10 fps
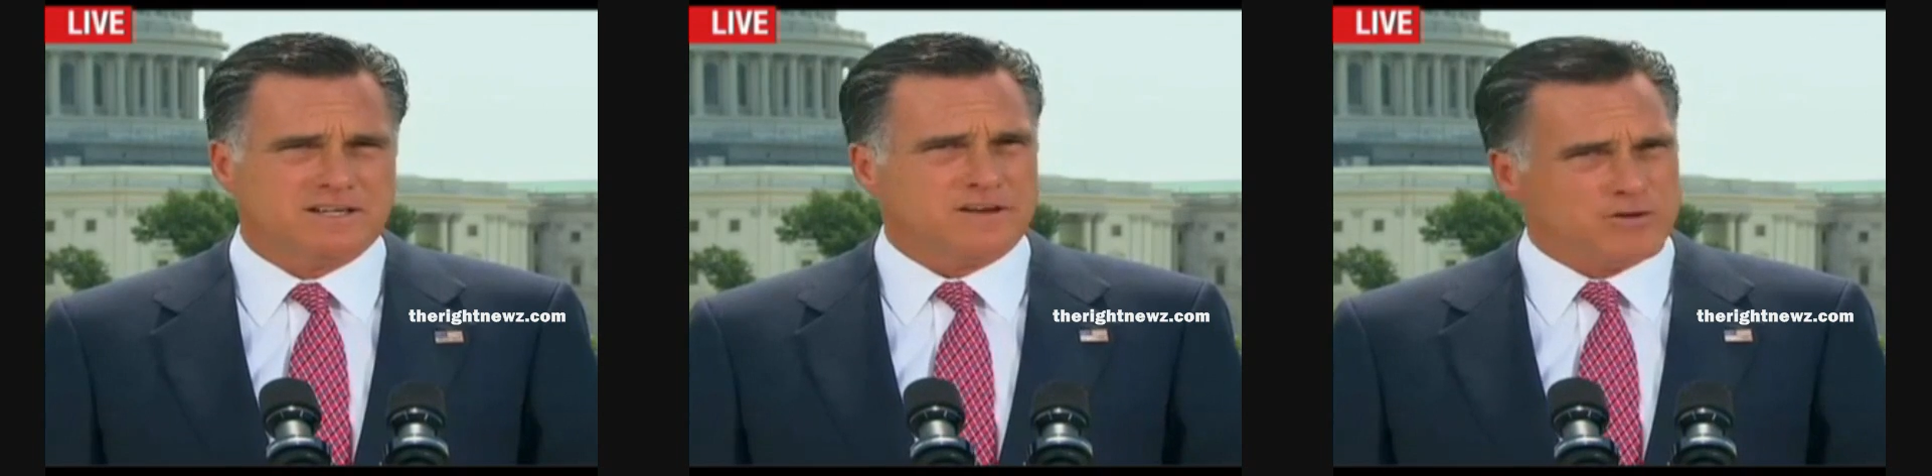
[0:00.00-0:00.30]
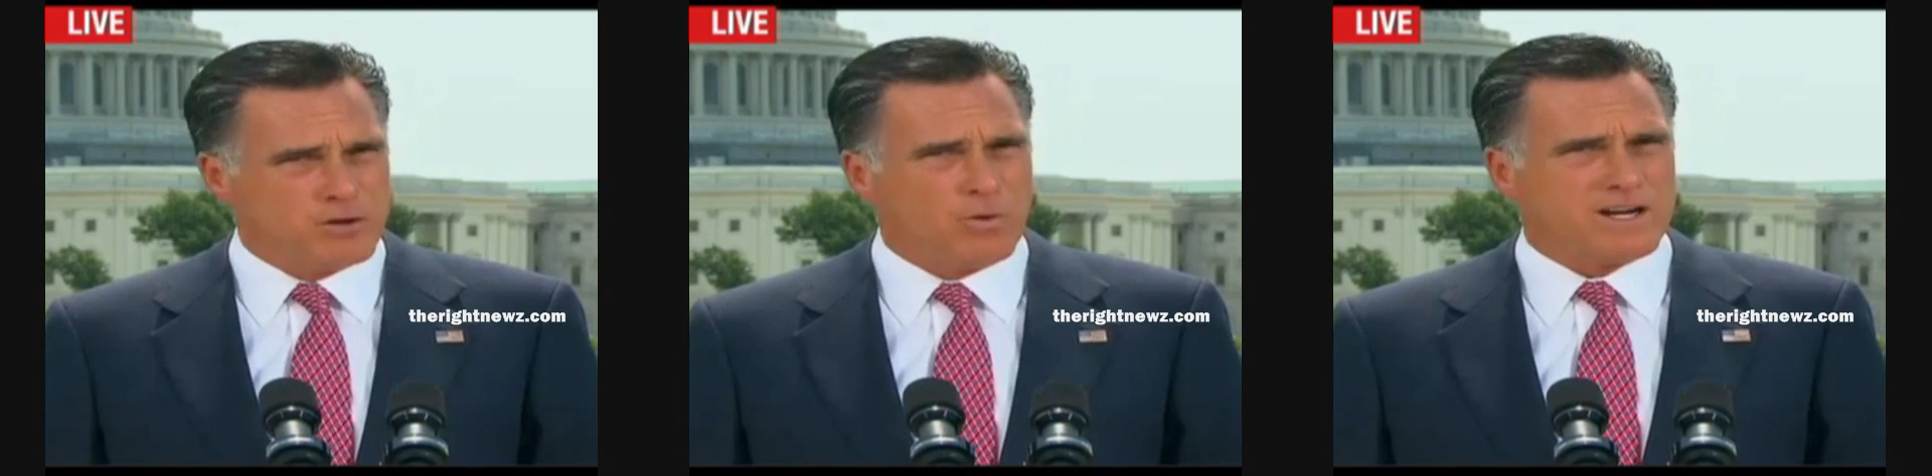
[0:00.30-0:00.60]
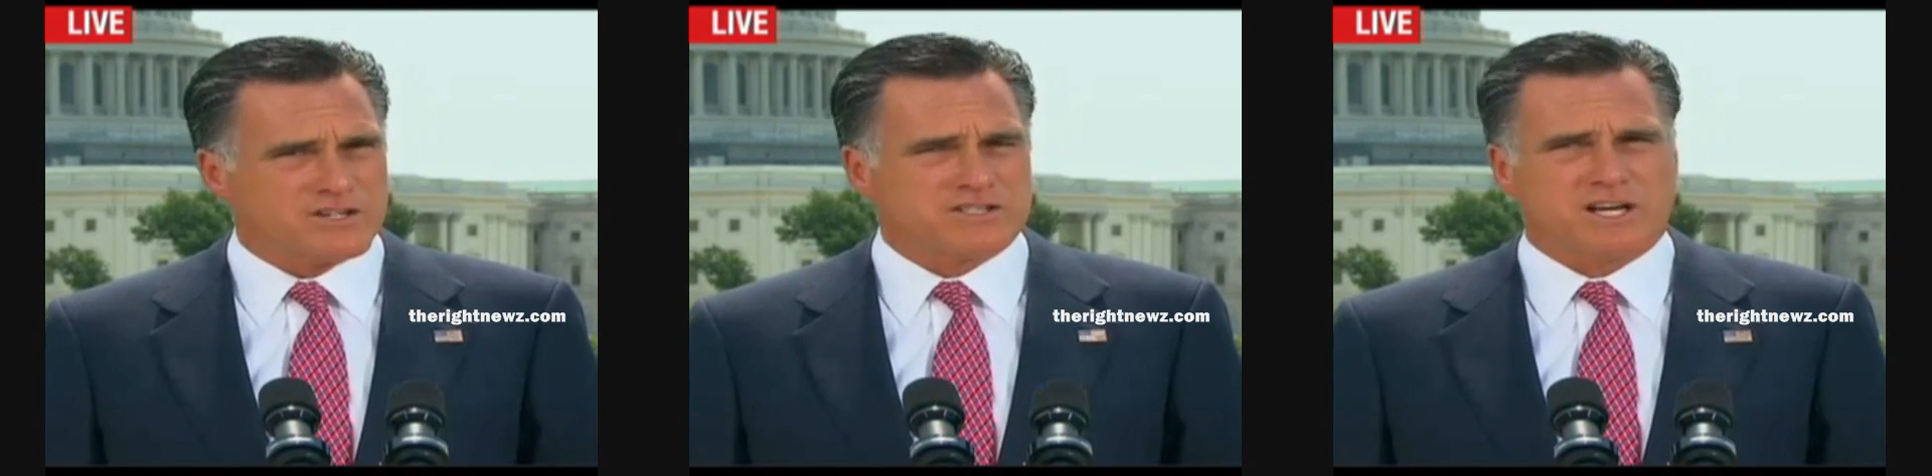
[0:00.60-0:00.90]
if you
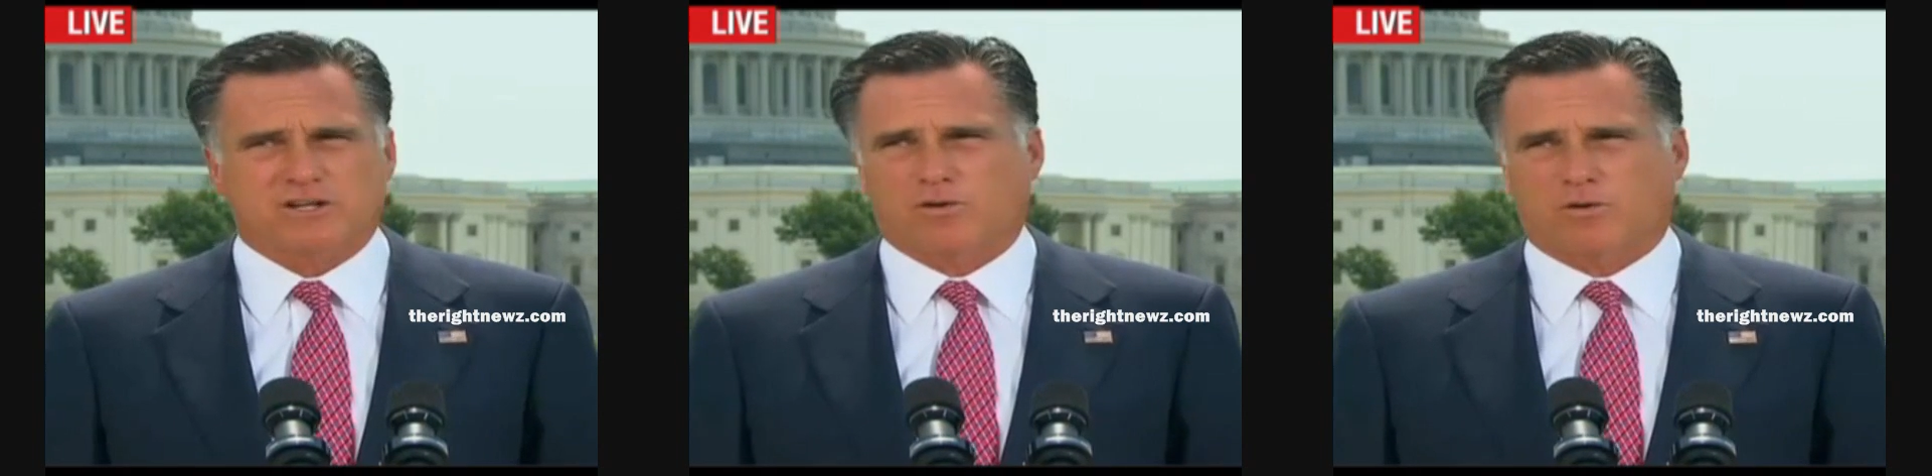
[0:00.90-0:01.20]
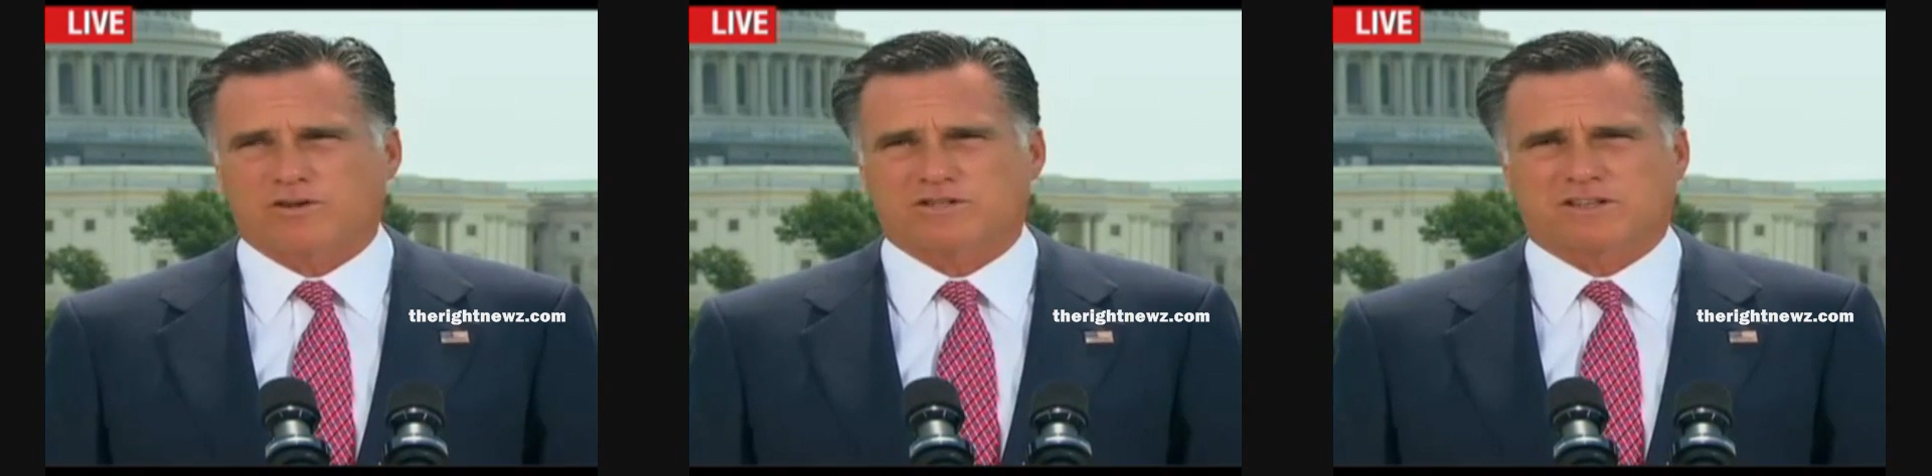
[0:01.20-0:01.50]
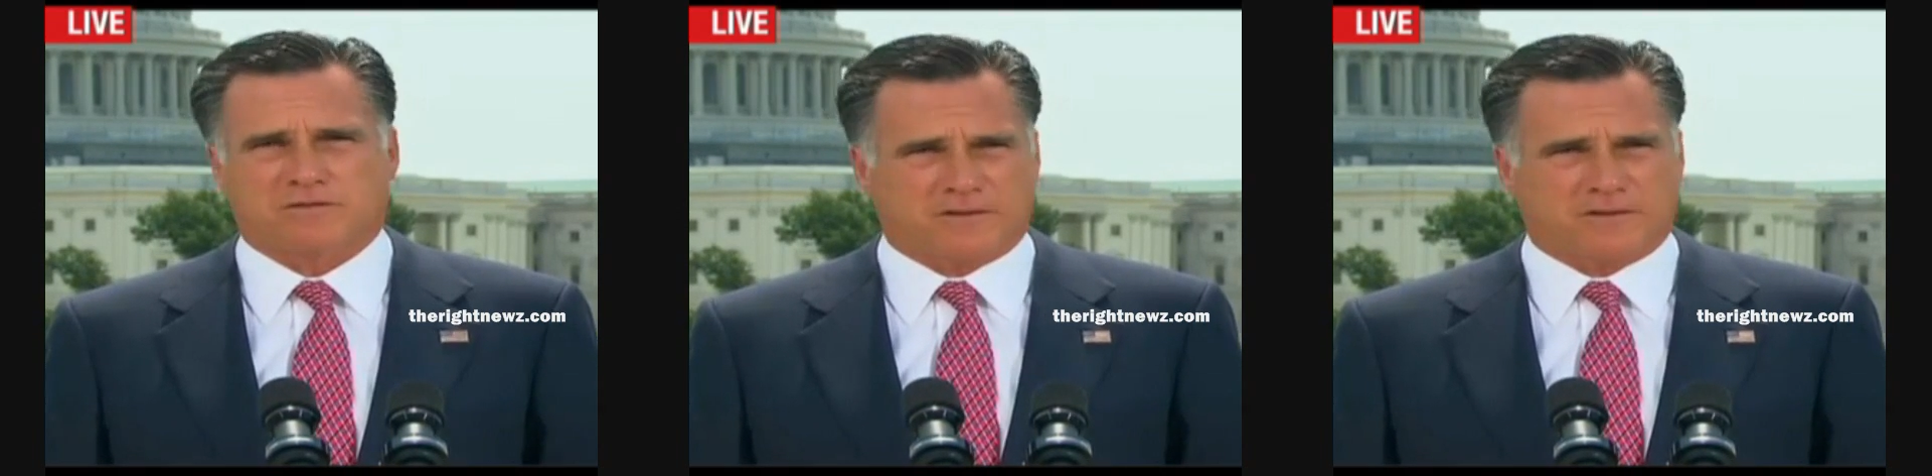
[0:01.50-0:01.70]
want instead a course that the